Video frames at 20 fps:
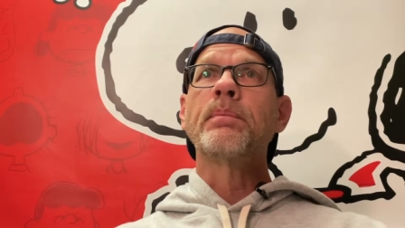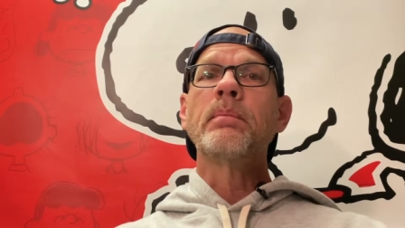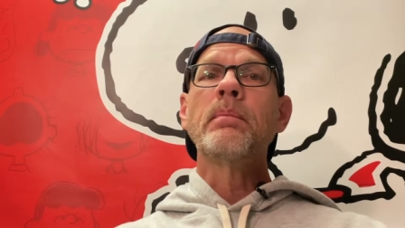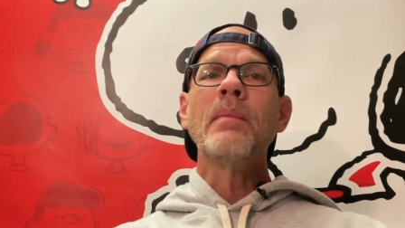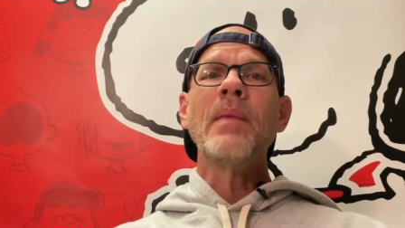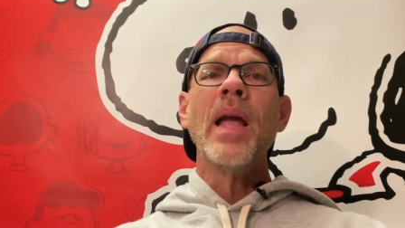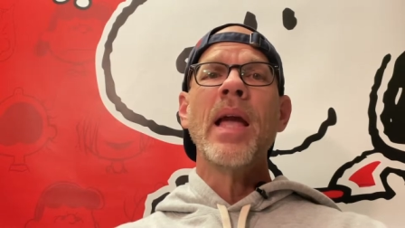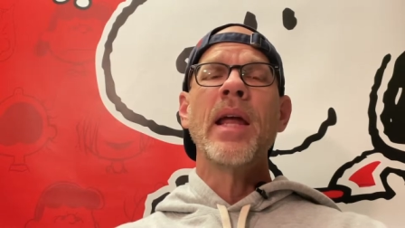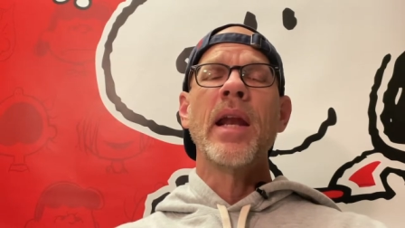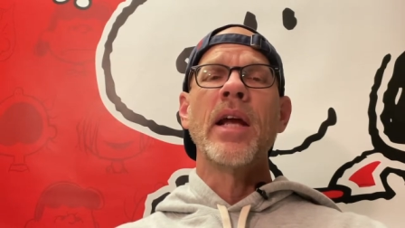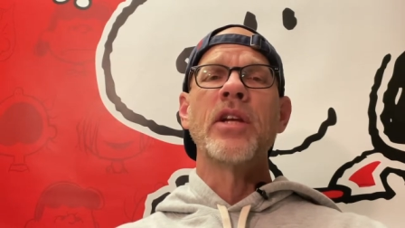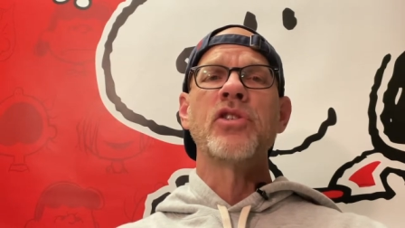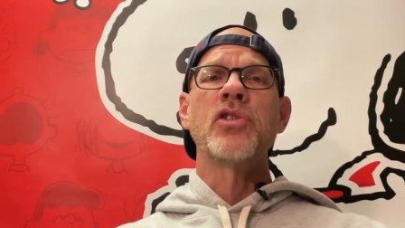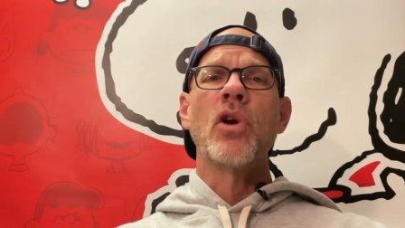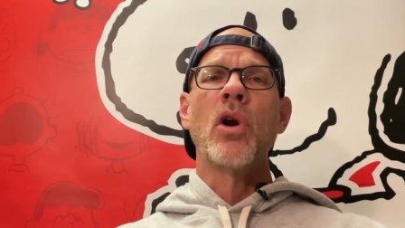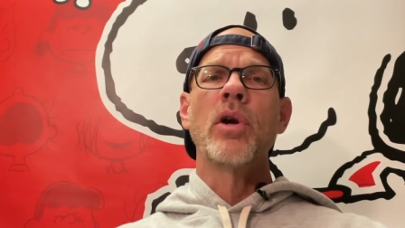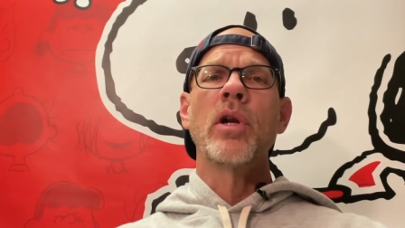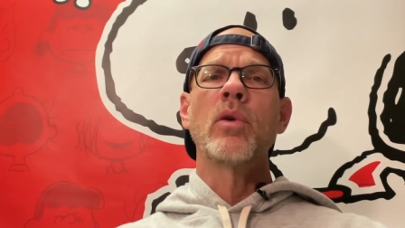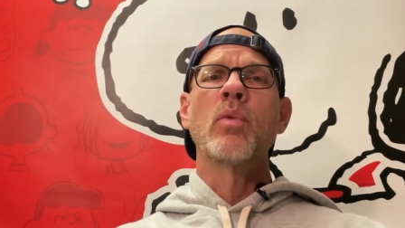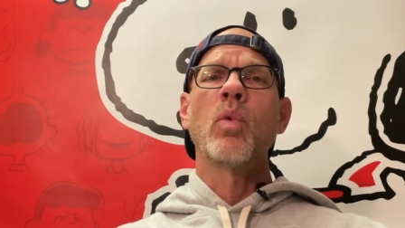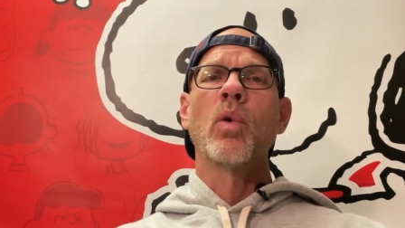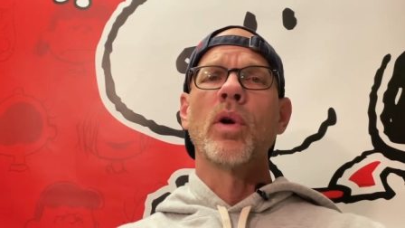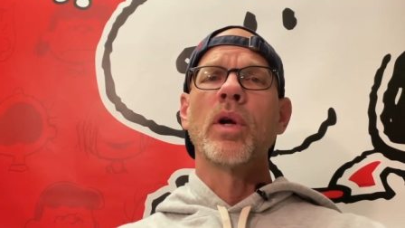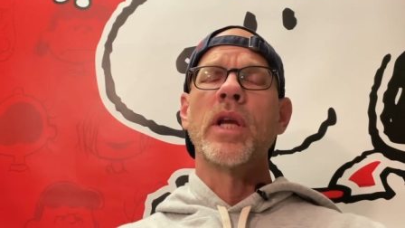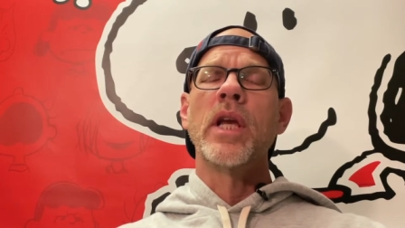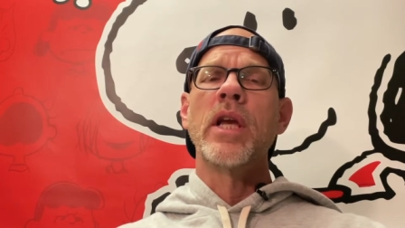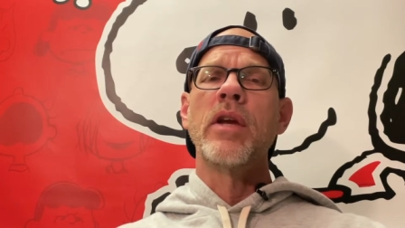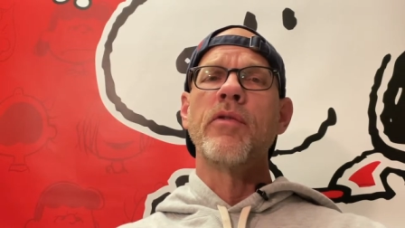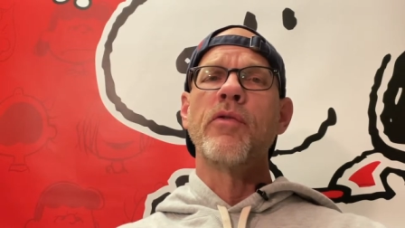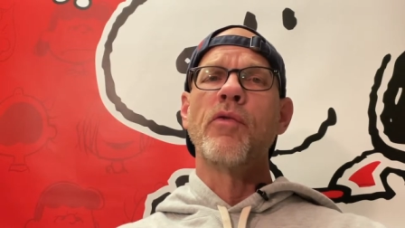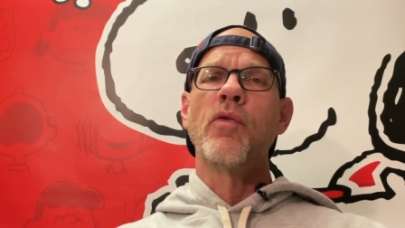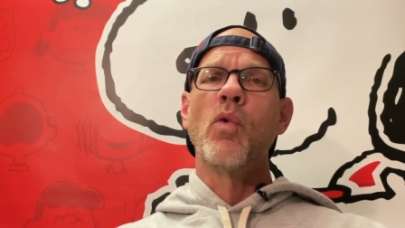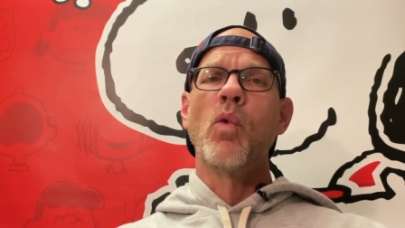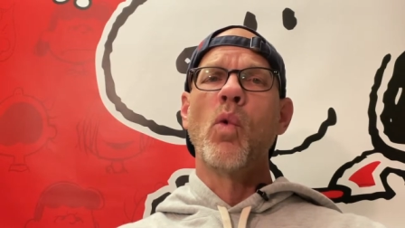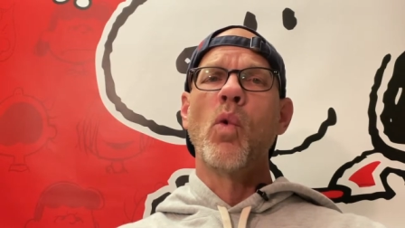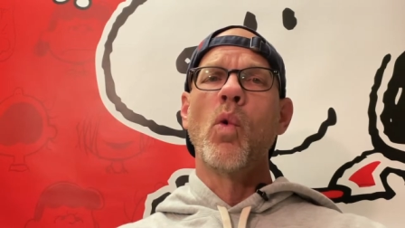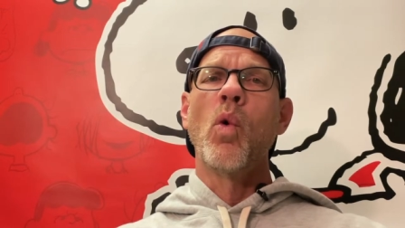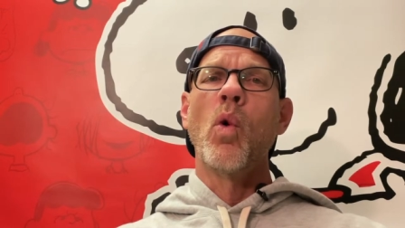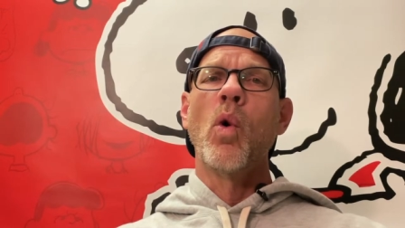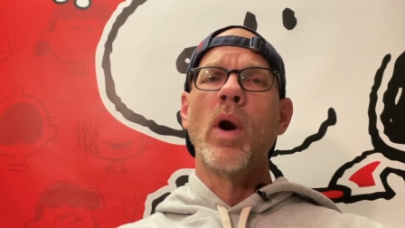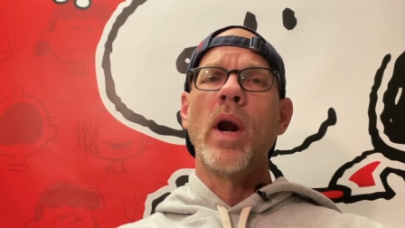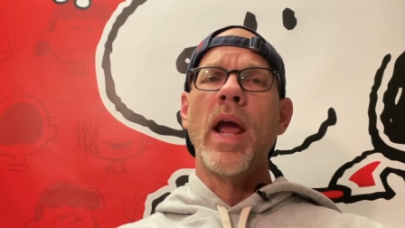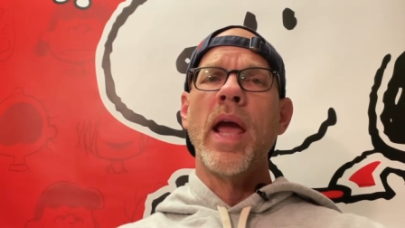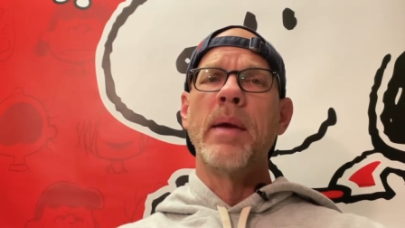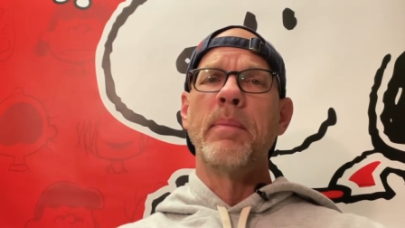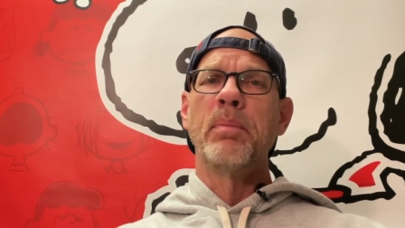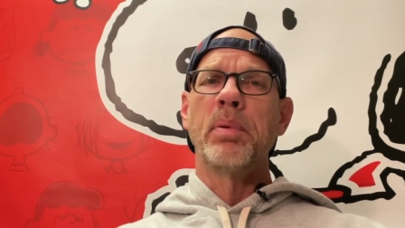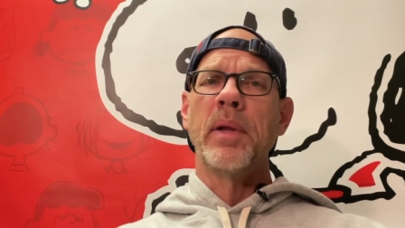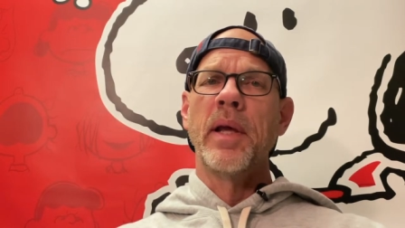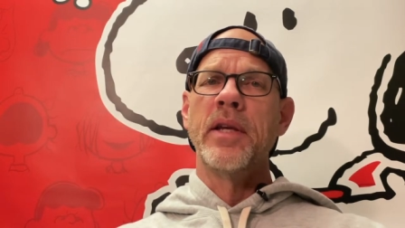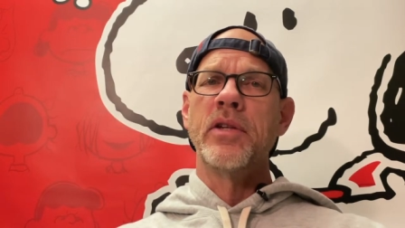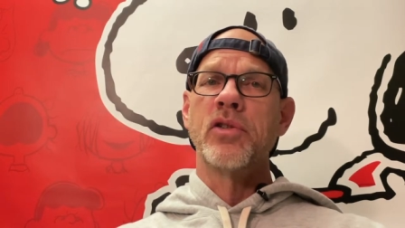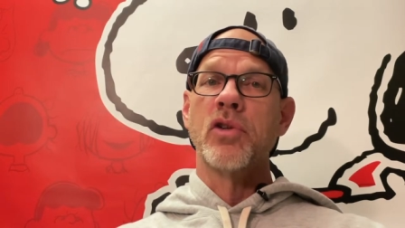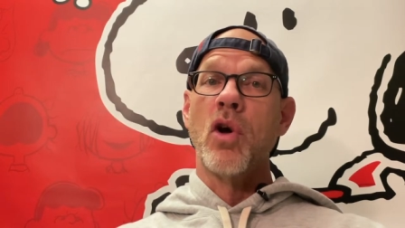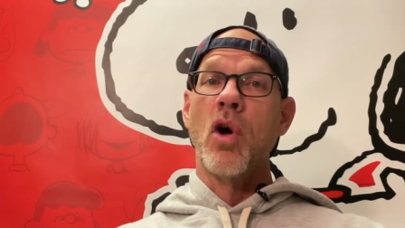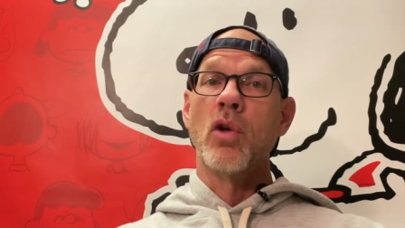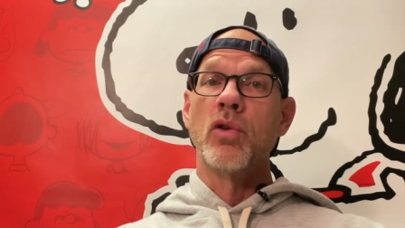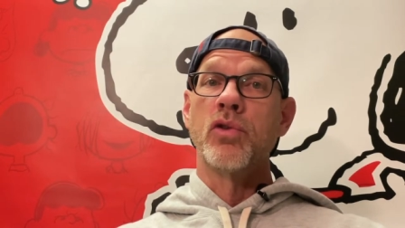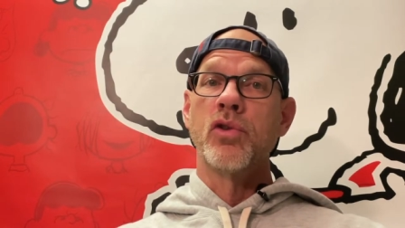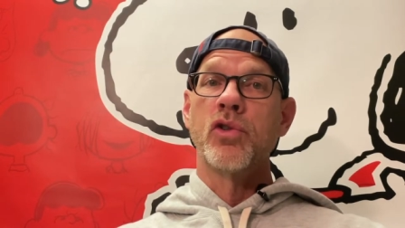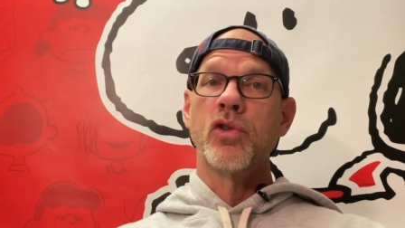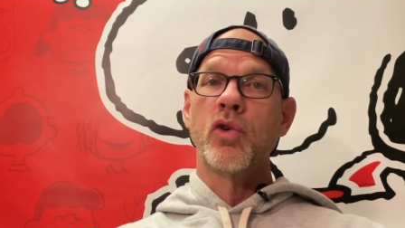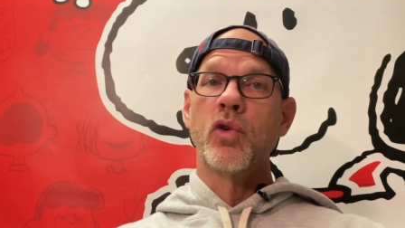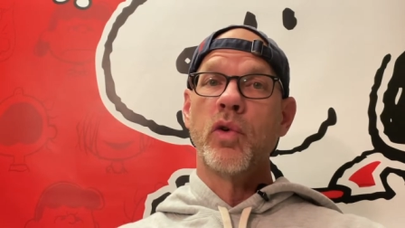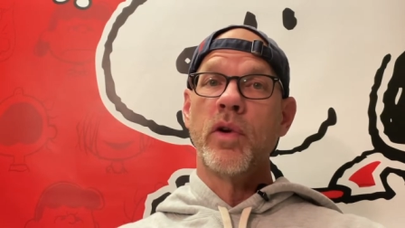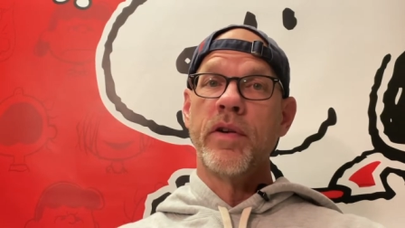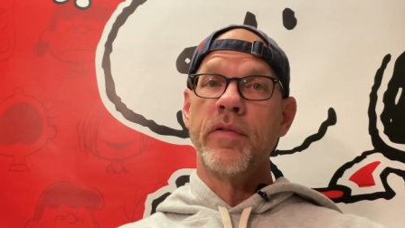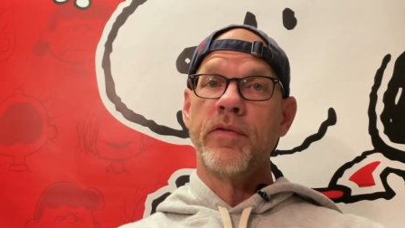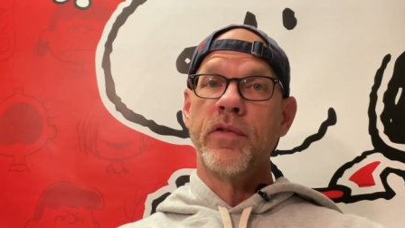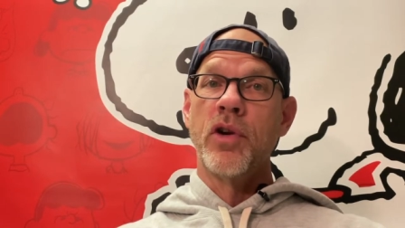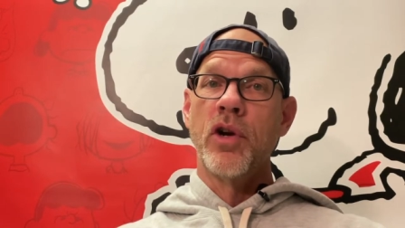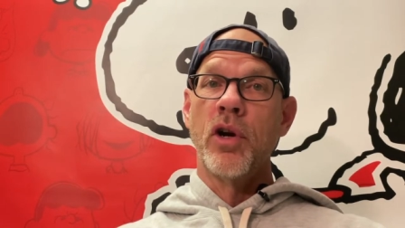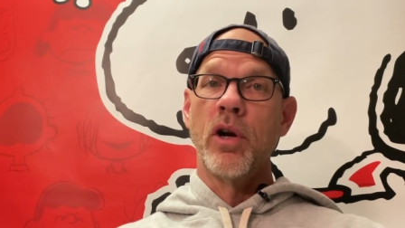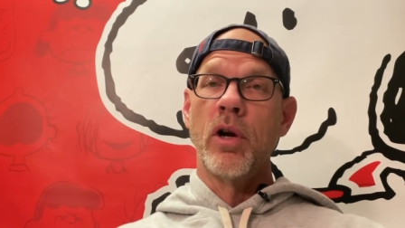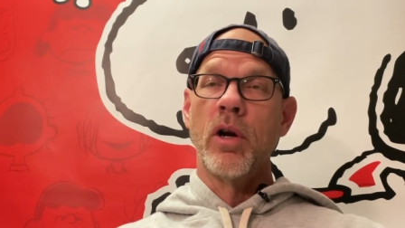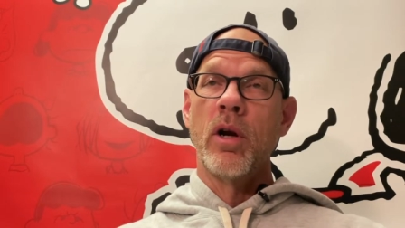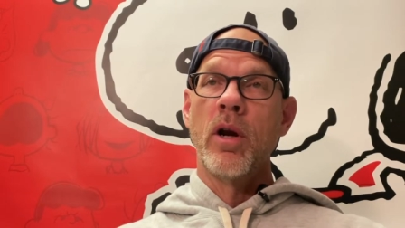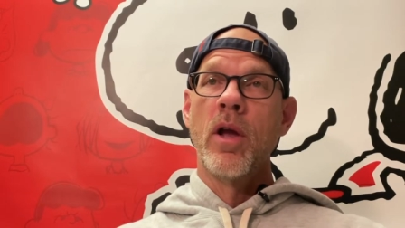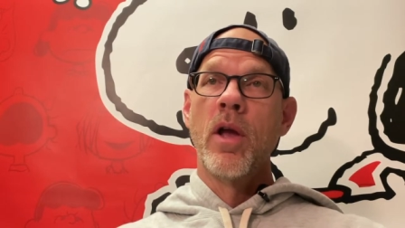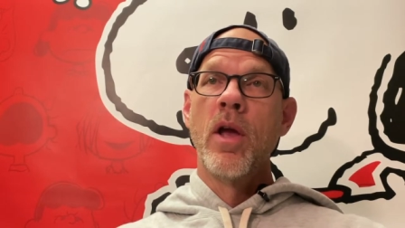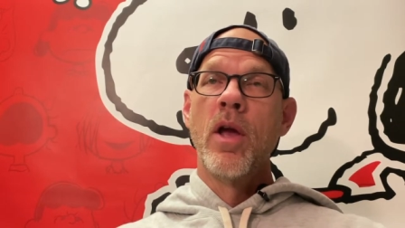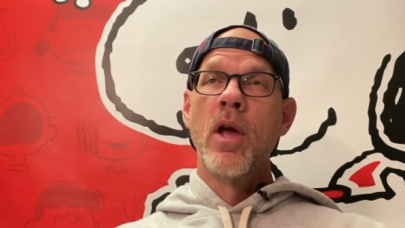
And I started working for a place called Scrivner,